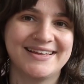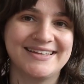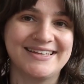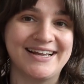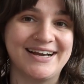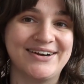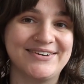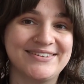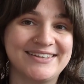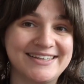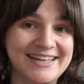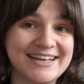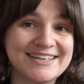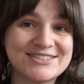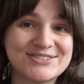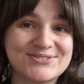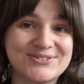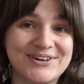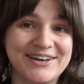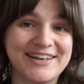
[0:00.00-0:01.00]
Now the
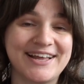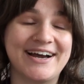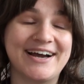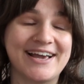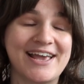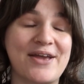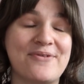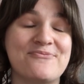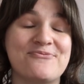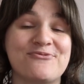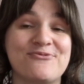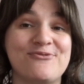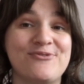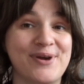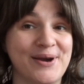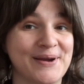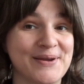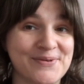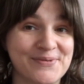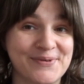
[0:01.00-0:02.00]
next one I am
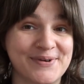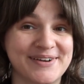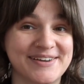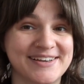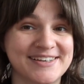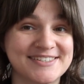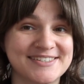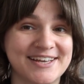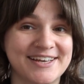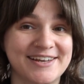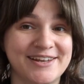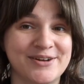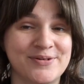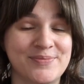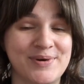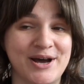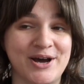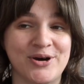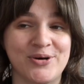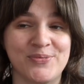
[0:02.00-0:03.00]
very, very excited
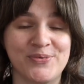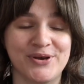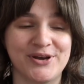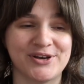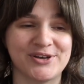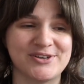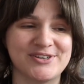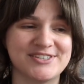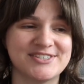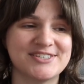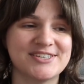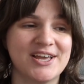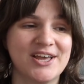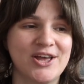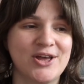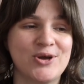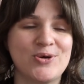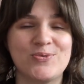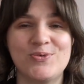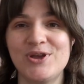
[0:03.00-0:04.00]
about, because
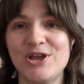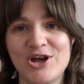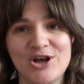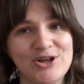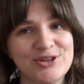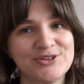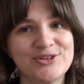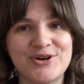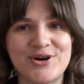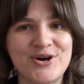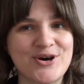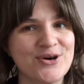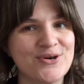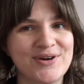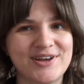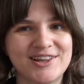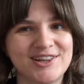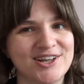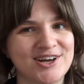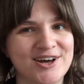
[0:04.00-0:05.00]
we all know
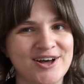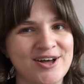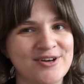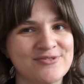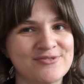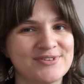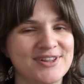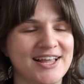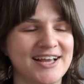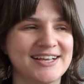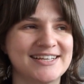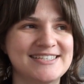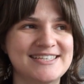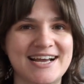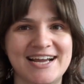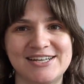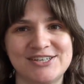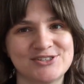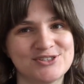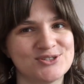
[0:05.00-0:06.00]
and love like
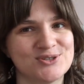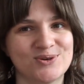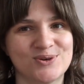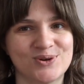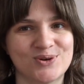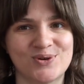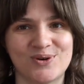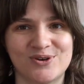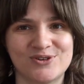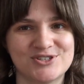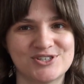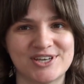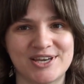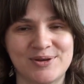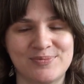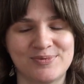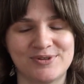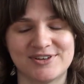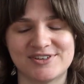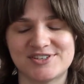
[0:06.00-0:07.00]
dinosaur
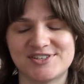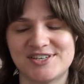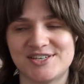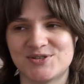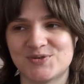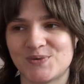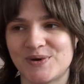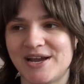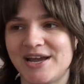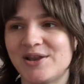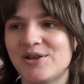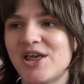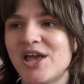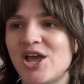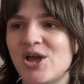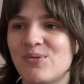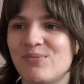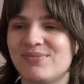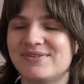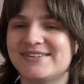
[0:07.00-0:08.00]
crochet plushies, right?
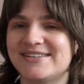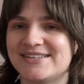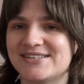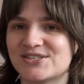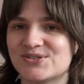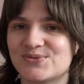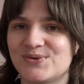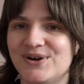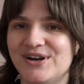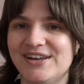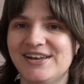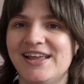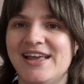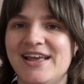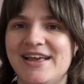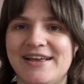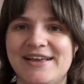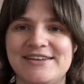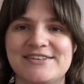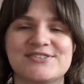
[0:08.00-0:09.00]
But this one
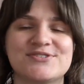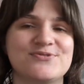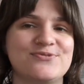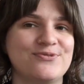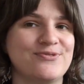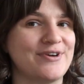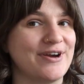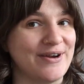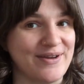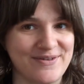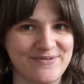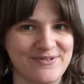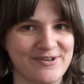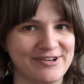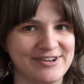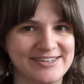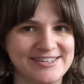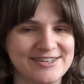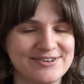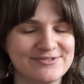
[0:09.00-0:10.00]
is very,
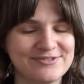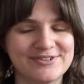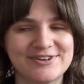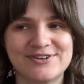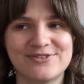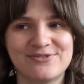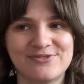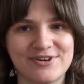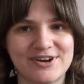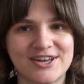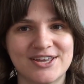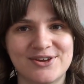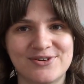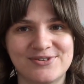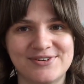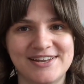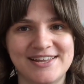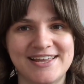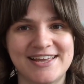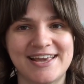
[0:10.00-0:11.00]
very different, very
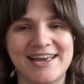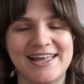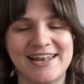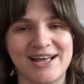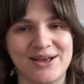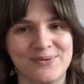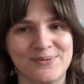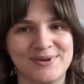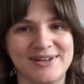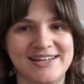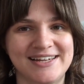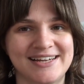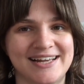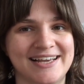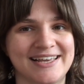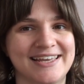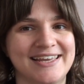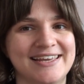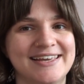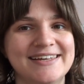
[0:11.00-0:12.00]
unique, and I really
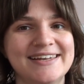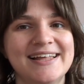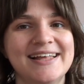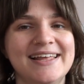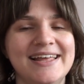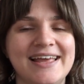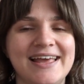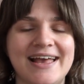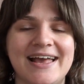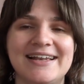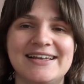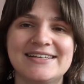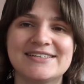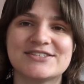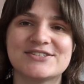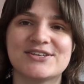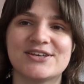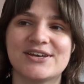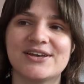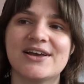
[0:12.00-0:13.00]
like it. And
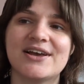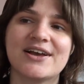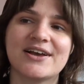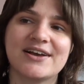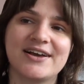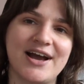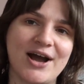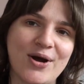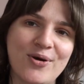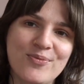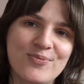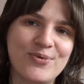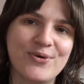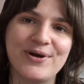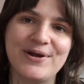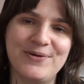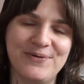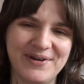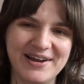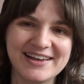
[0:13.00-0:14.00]
it's a
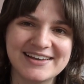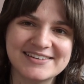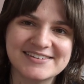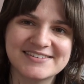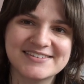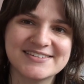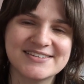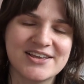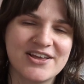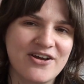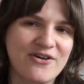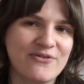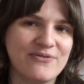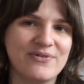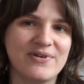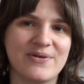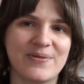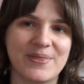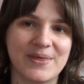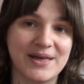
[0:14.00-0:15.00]
Cowboy Rex
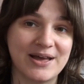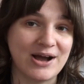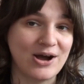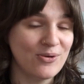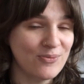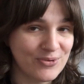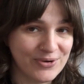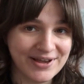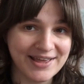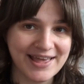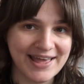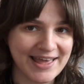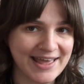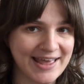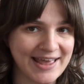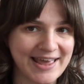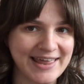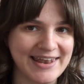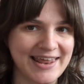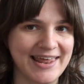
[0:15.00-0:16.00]
with the cowboy
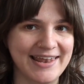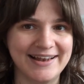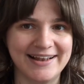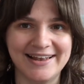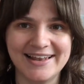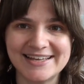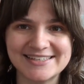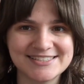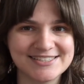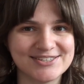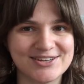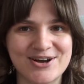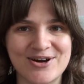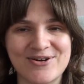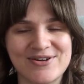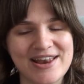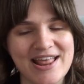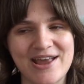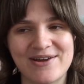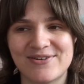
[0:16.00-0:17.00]
head and a lasso
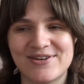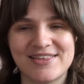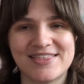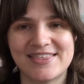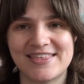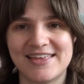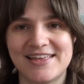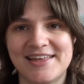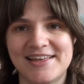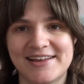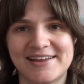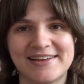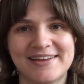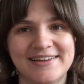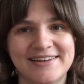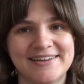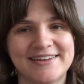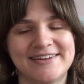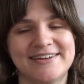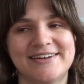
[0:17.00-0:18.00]
and everything.
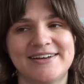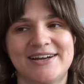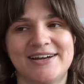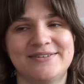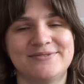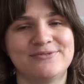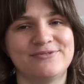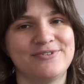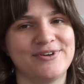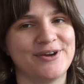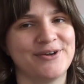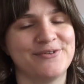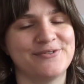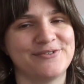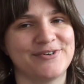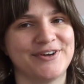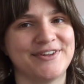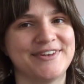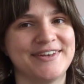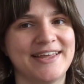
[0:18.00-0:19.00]
Very
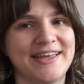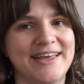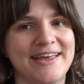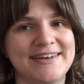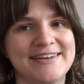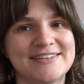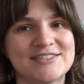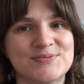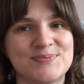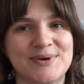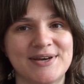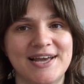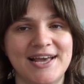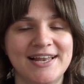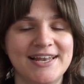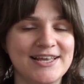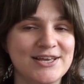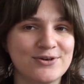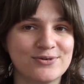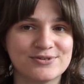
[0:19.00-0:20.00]
fun. And it's by
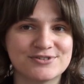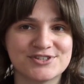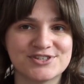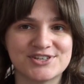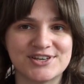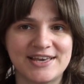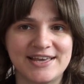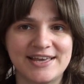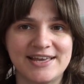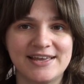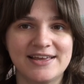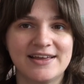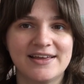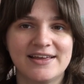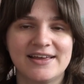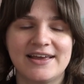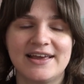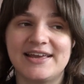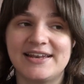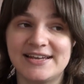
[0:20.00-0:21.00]
LA Crochet.
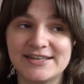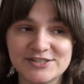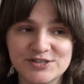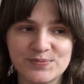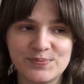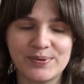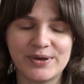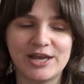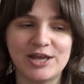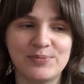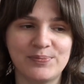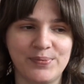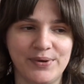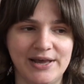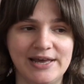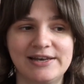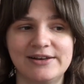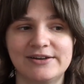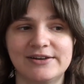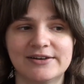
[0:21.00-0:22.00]
It is a paid
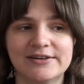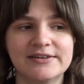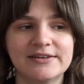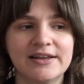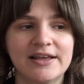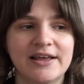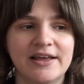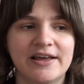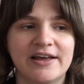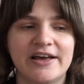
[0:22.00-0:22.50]
pattern,